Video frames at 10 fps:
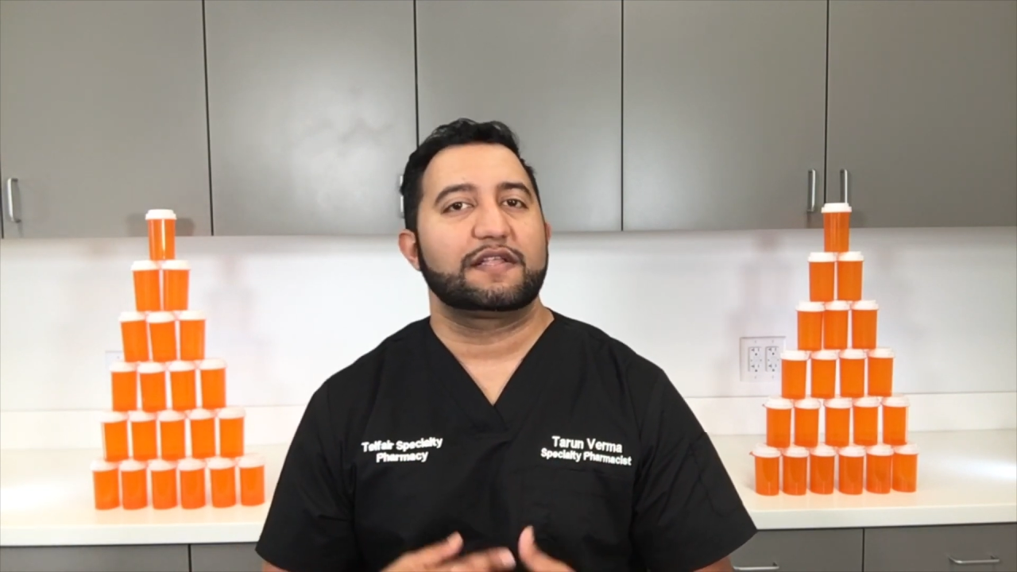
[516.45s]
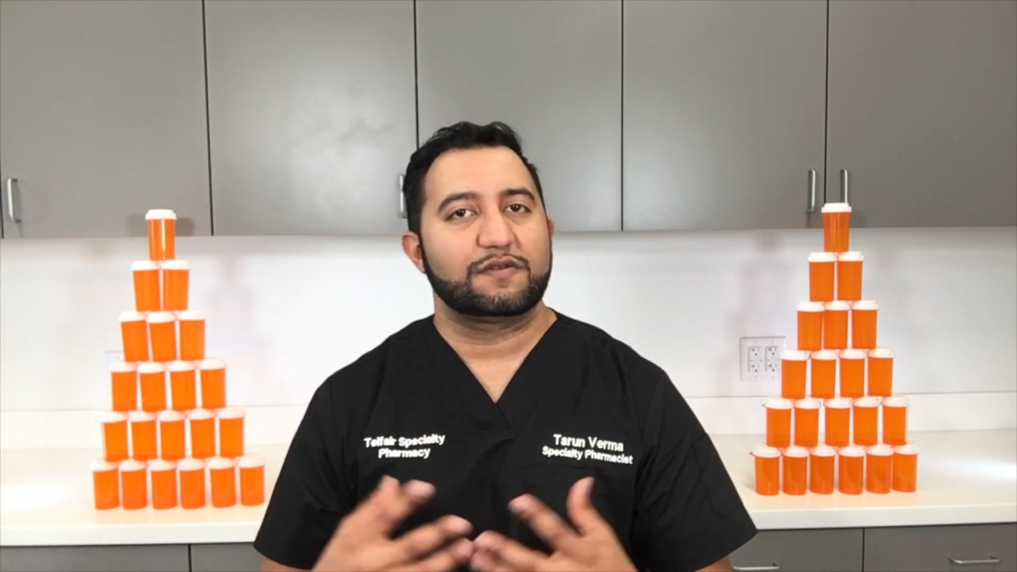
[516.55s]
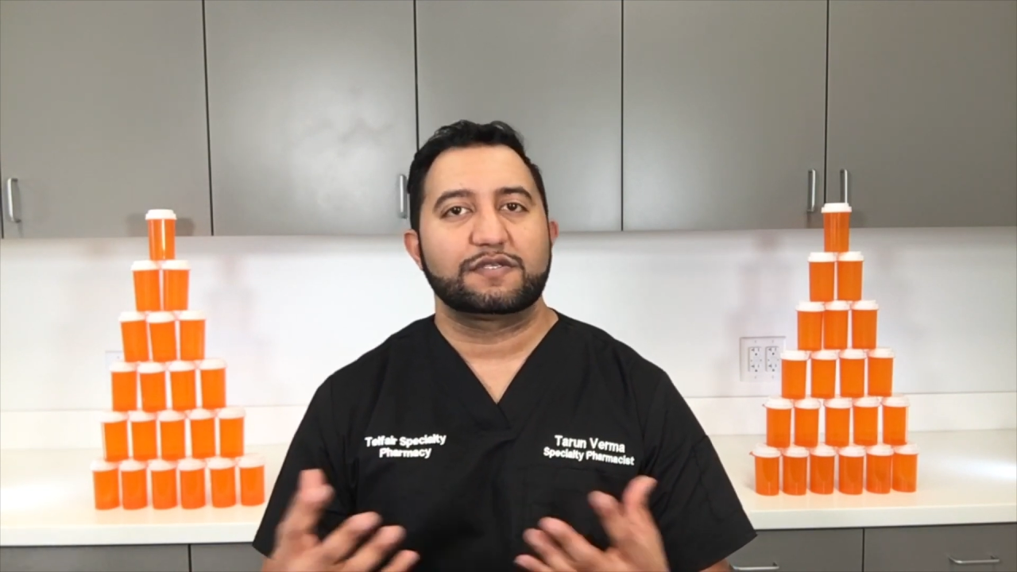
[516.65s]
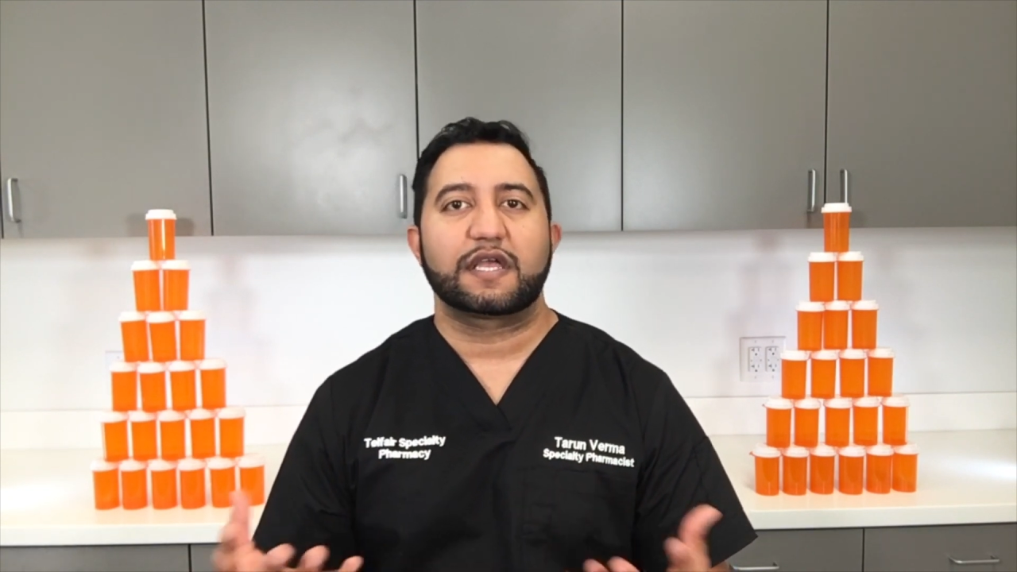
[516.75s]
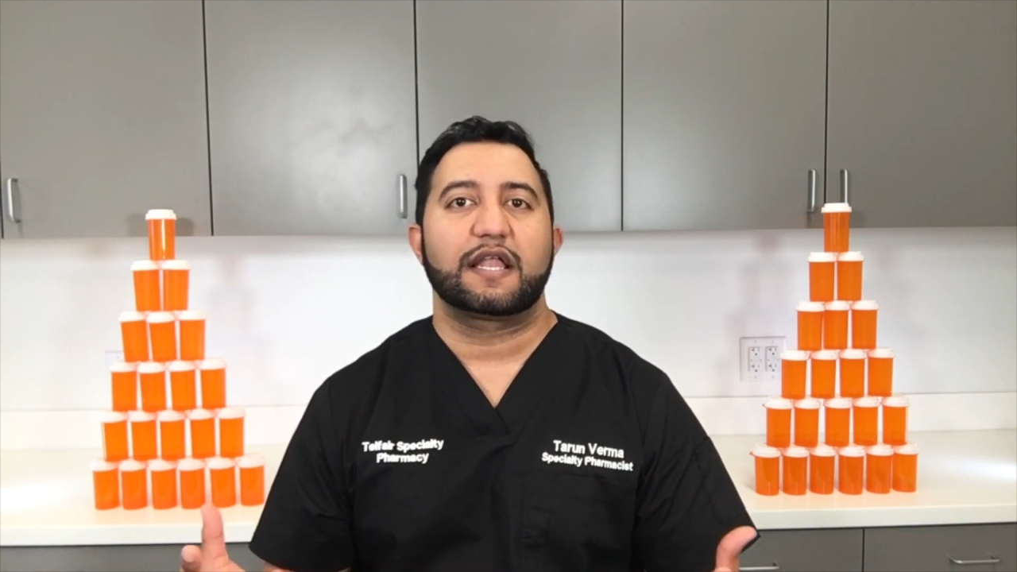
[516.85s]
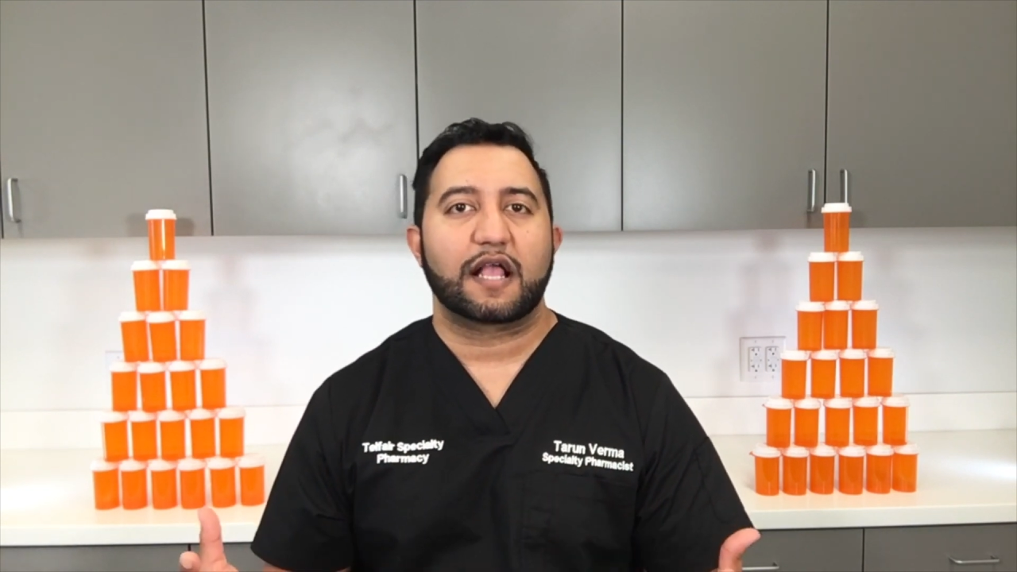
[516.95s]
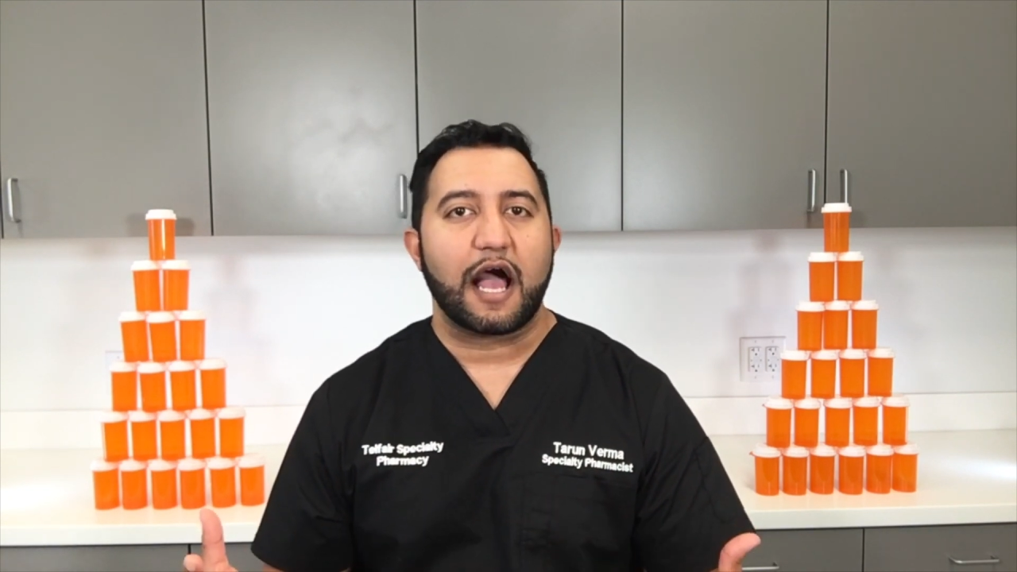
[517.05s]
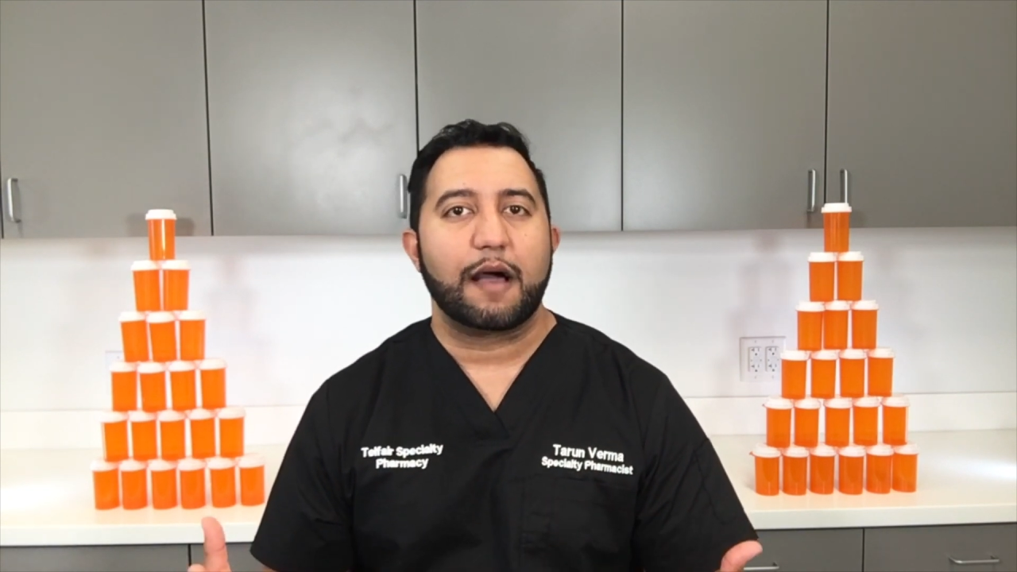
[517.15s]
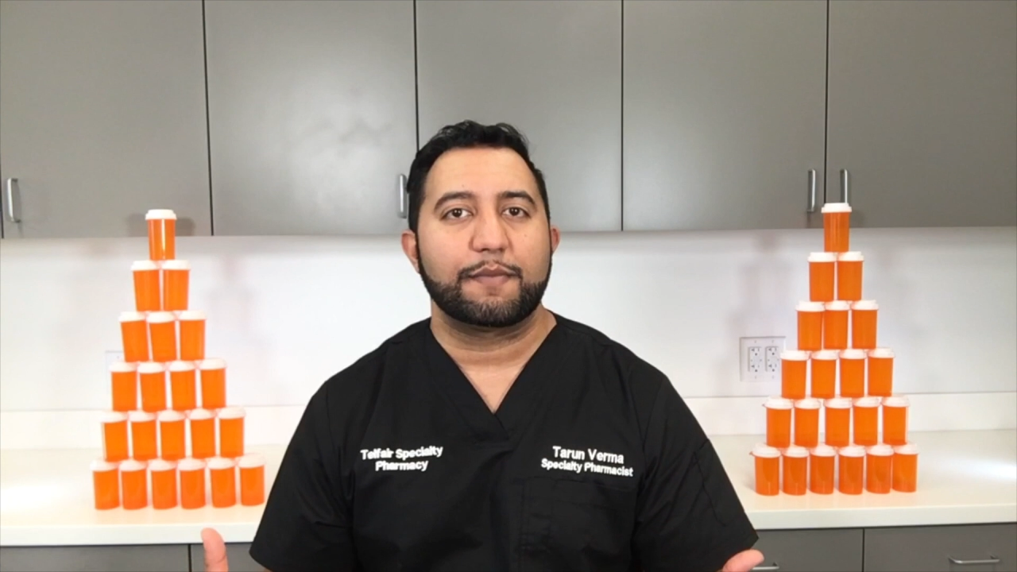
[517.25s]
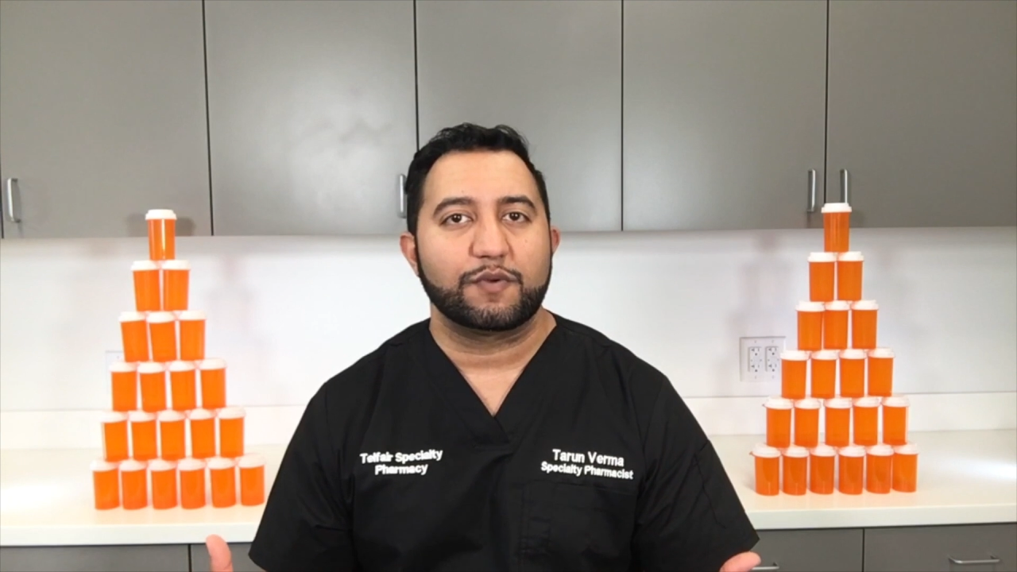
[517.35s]
that those are kind of
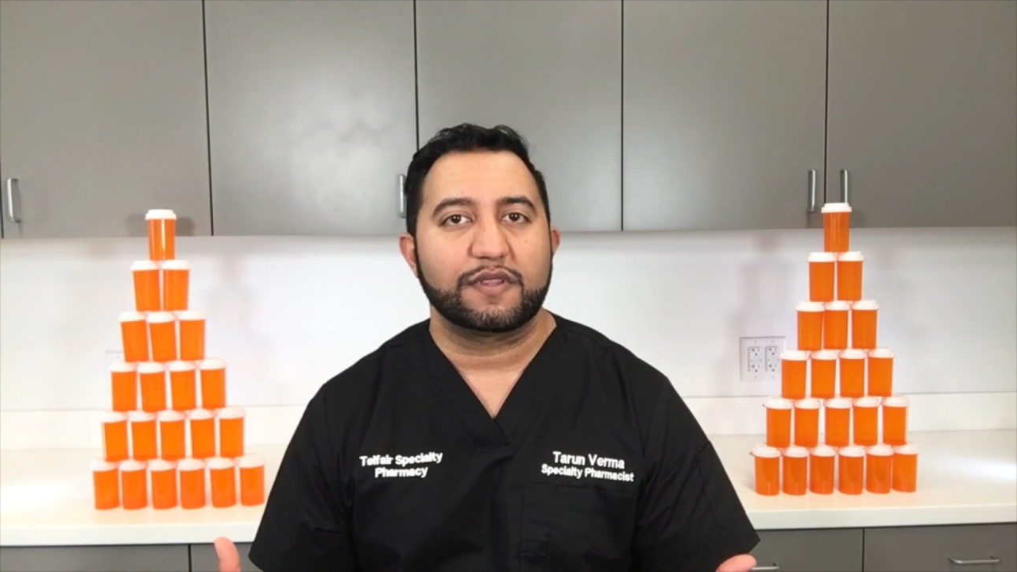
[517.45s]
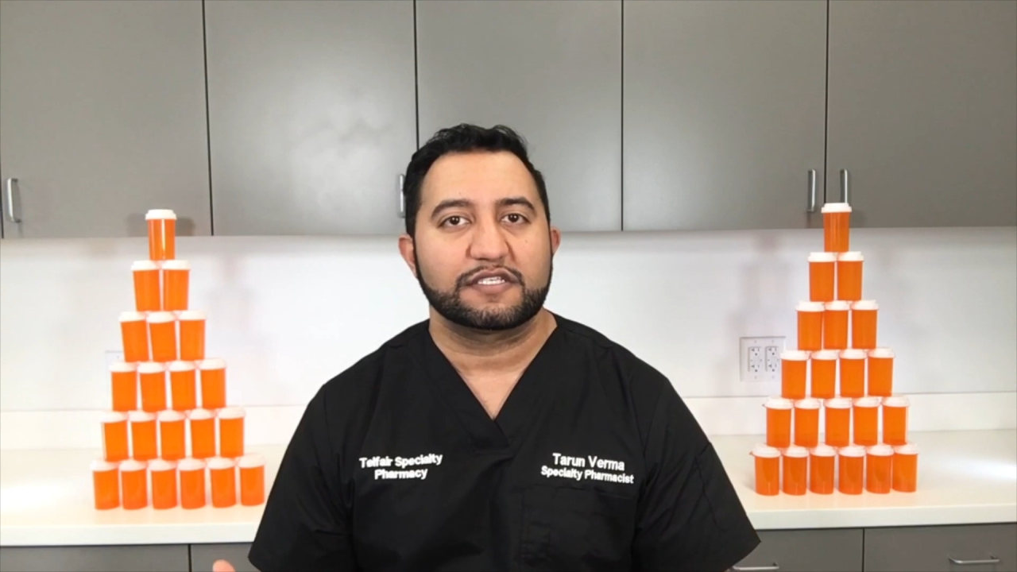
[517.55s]
common with